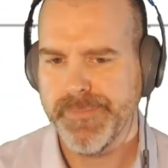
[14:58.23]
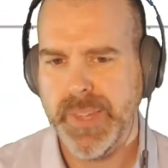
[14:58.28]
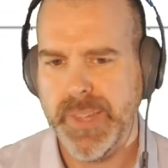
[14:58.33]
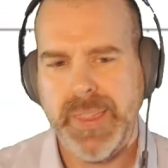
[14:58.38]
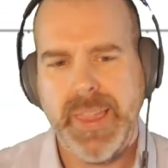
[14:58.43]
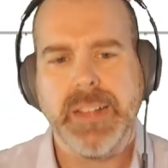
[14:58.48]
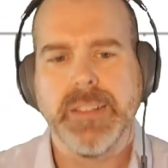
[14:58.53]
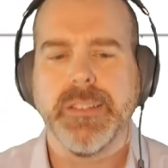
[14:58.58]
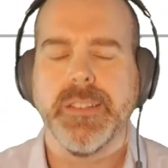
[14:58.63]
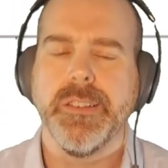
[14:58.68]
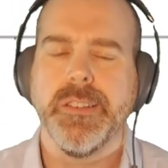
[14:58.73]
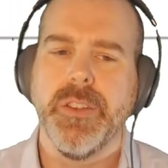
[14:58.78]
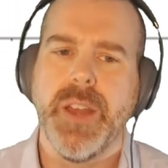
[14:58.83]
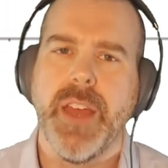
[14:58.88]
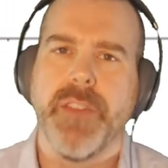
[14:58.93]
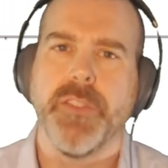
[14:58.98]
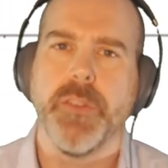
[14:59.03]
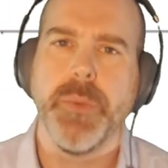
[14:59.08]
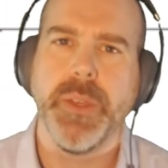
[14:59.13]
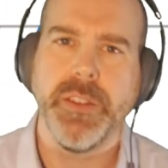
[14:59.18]
And that's, you'd
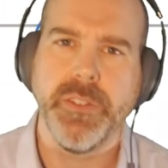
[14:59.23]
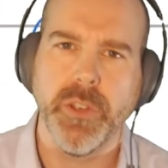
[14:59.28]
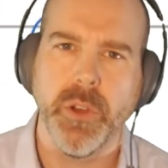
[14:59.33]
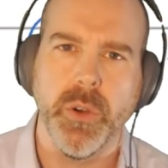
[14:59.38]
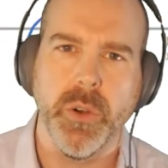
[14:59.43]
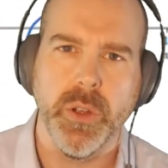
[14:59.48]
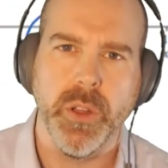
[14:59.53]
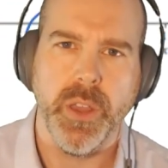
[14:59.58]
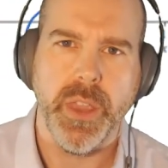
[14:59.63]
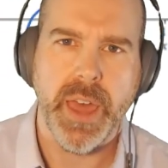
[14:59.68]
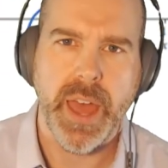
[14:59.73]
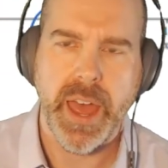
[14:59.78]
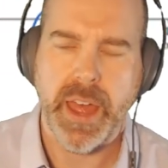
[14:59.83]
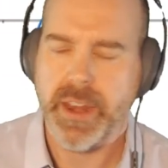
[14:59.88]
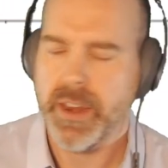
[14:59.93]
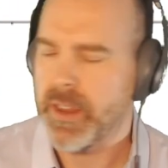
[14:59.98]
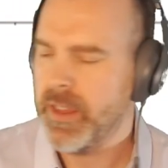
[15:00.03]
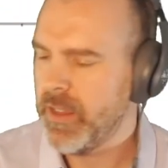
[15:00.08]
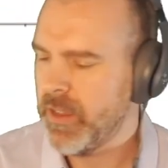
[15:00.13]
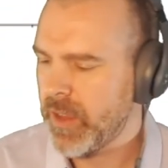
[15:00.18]
have to be told
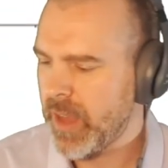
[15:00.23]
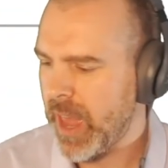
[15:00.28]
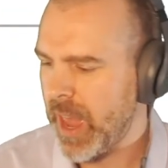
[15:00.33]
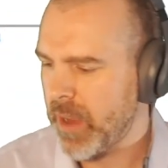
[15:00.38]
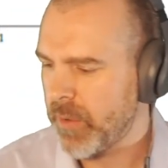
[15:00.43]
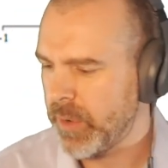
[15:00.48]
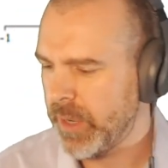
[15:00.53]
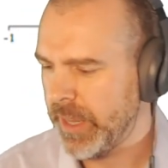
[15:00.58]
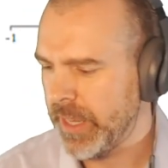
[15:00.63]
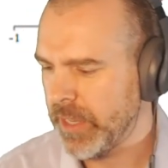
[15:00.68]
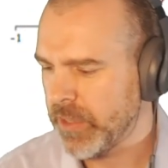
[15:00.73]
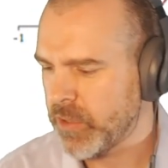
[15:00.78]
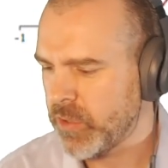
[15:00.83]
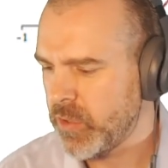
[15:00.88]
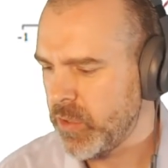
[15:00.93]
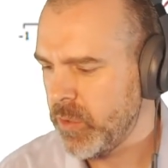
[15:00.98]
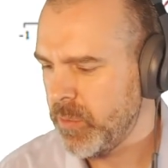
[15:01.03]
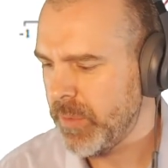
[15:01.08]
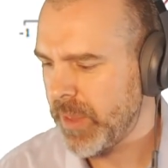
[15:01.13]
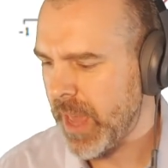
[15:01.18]
that. You can't really
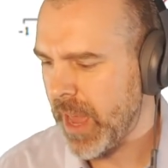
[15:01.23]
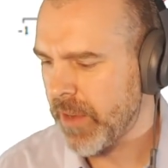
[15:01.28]
assume